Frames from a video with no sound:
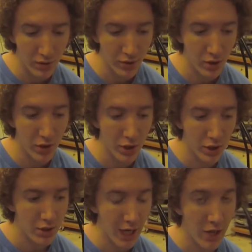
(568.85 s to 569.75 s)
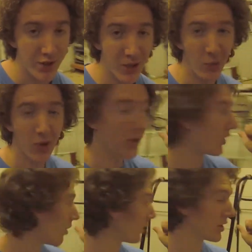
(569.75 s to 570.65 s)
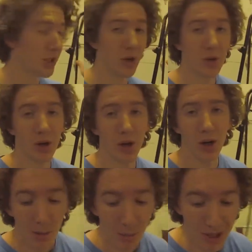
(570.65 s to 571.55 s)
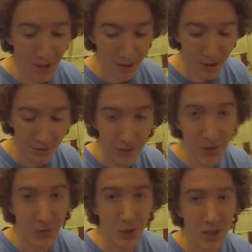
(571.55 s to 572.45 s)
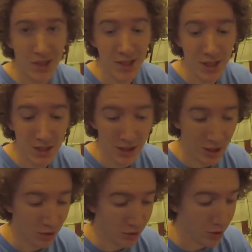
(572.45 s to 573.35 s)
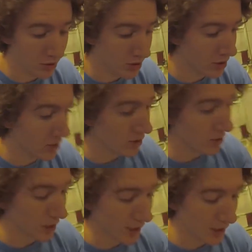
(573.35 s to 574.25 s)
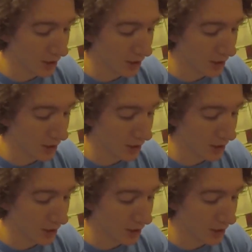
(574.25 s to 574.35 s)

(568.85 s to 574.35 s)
or the tires that were on this go-kart, but they're very rusty and gross. So like